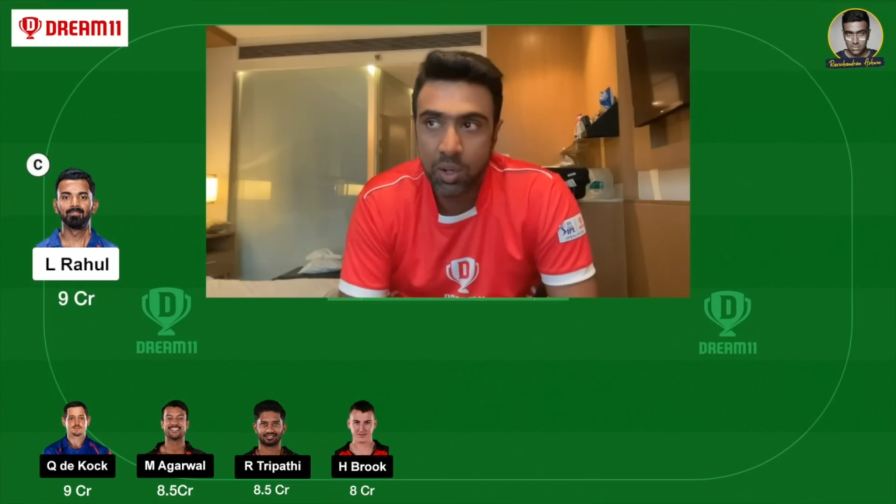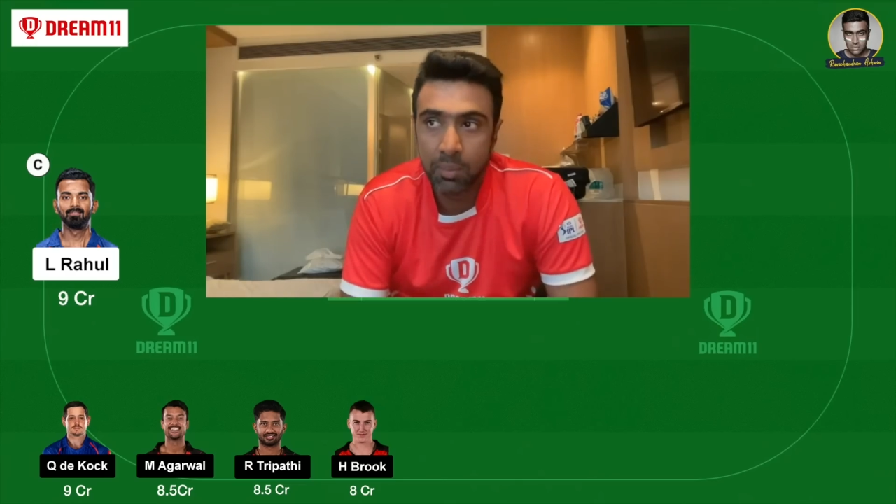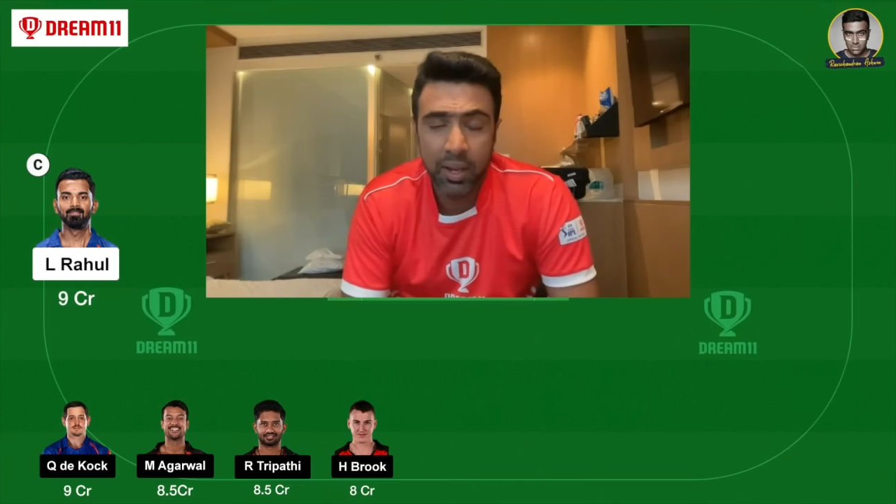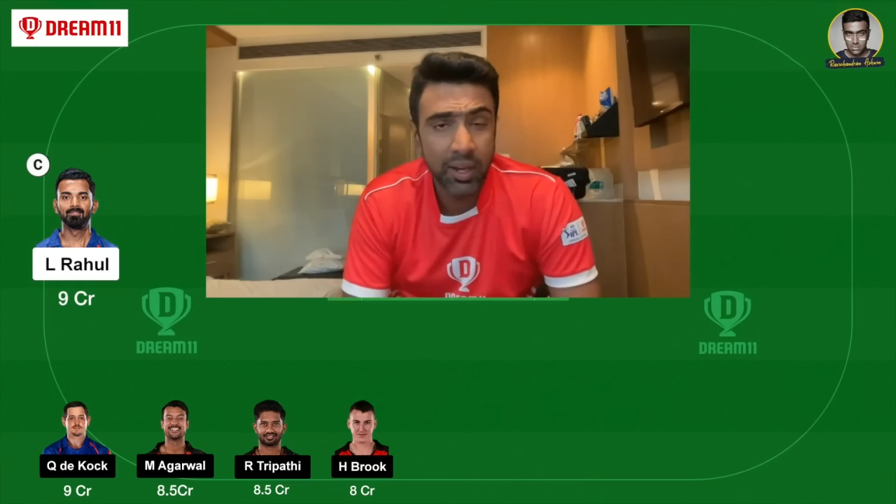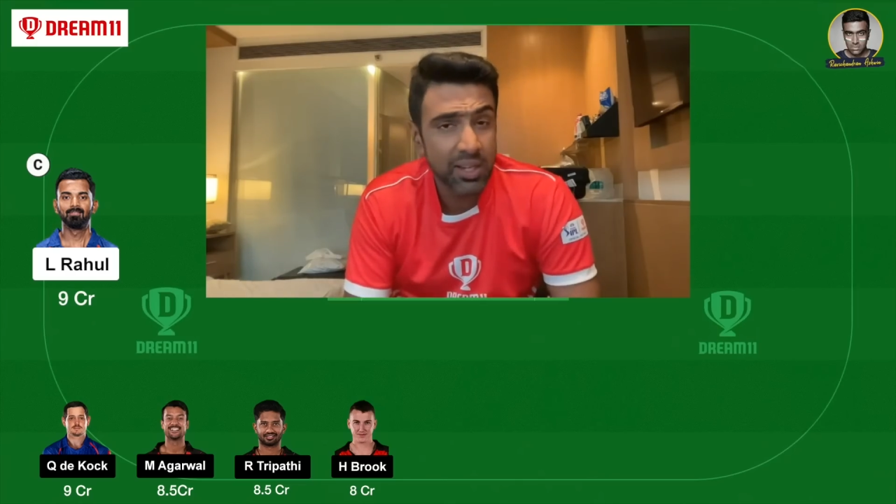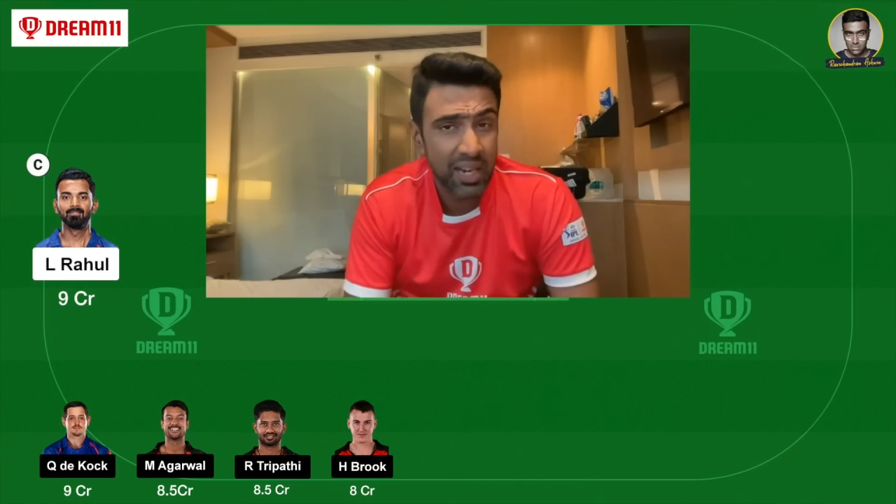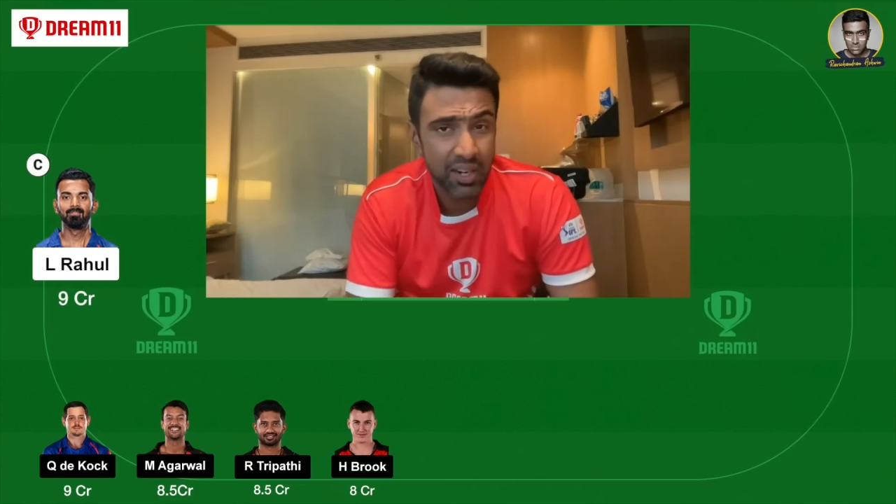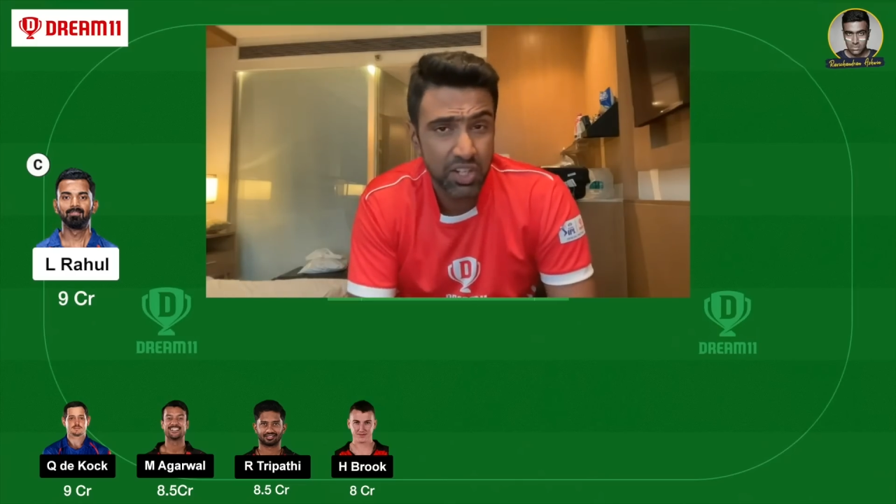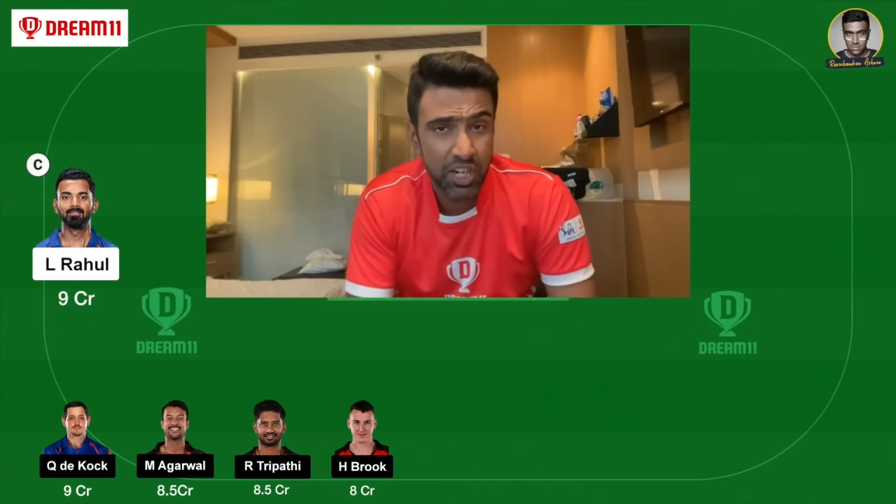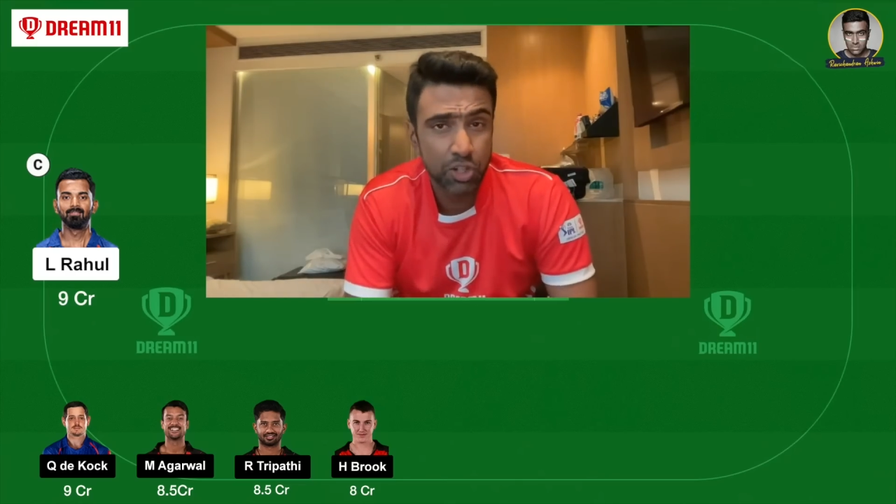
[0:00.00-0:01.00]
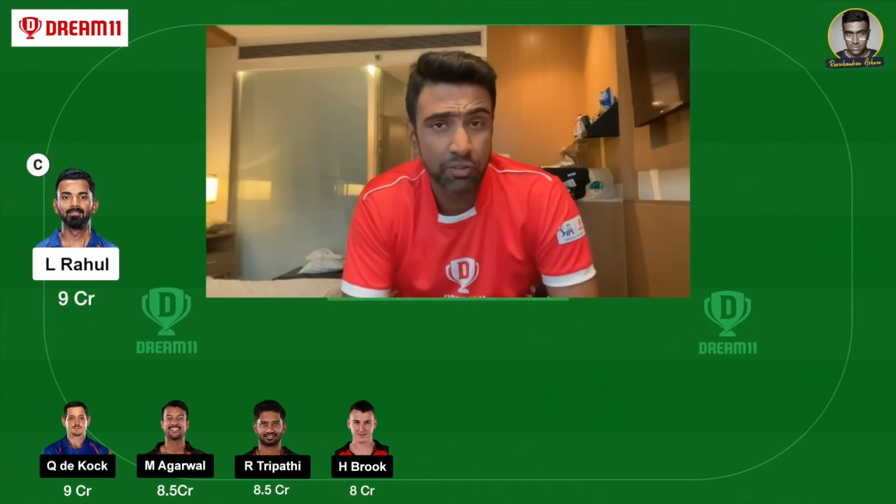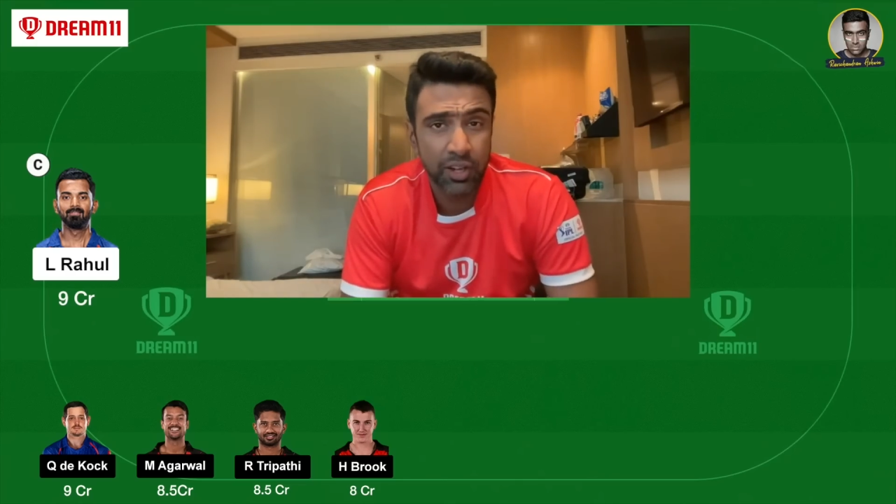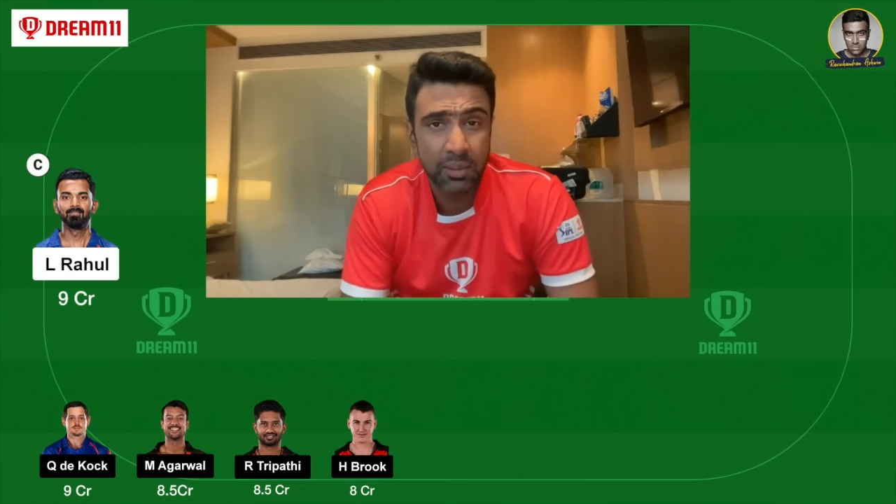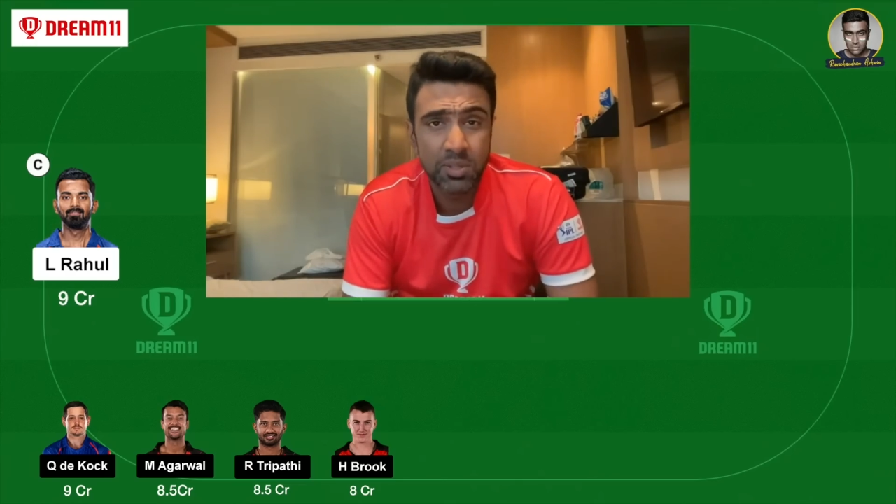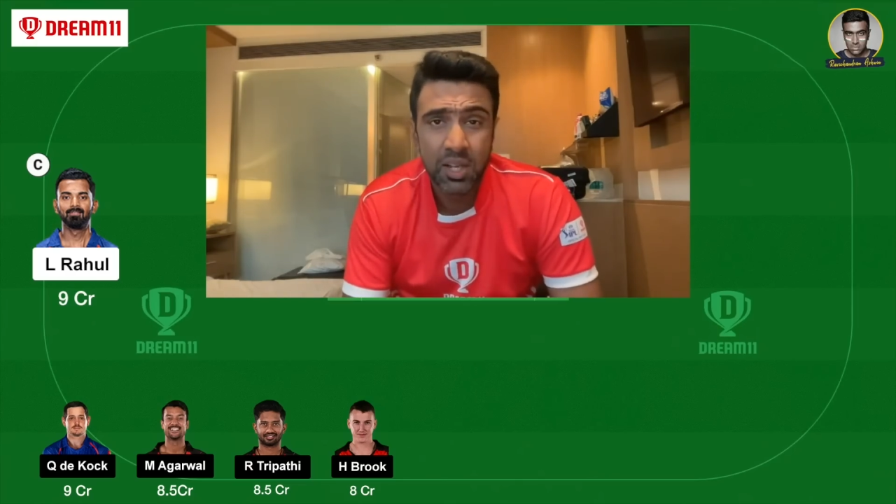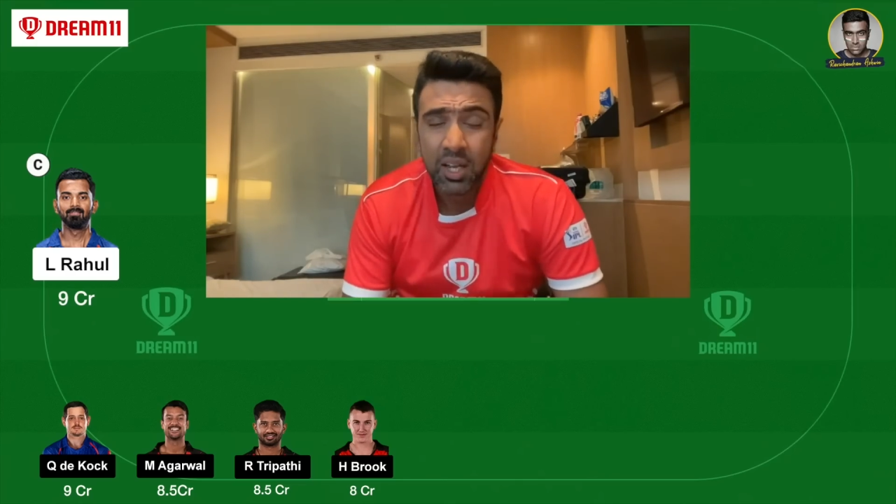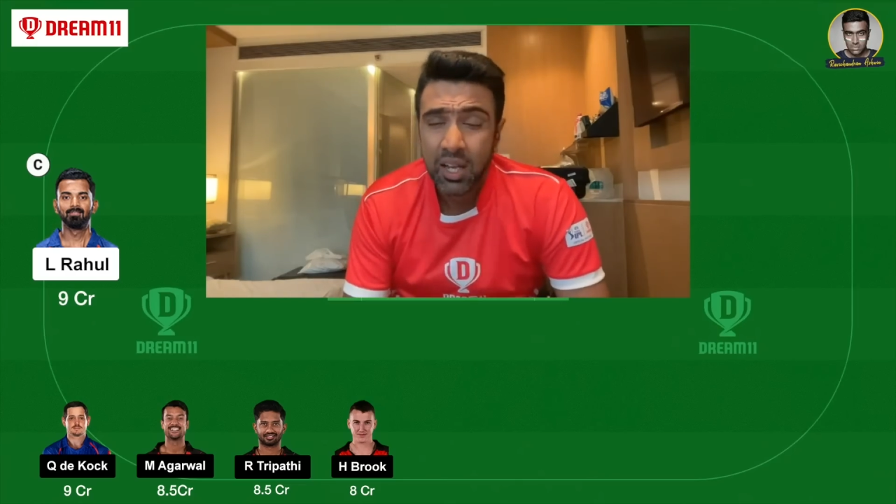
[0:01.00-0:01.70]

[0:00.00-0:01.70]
Mayank has had a change of teams,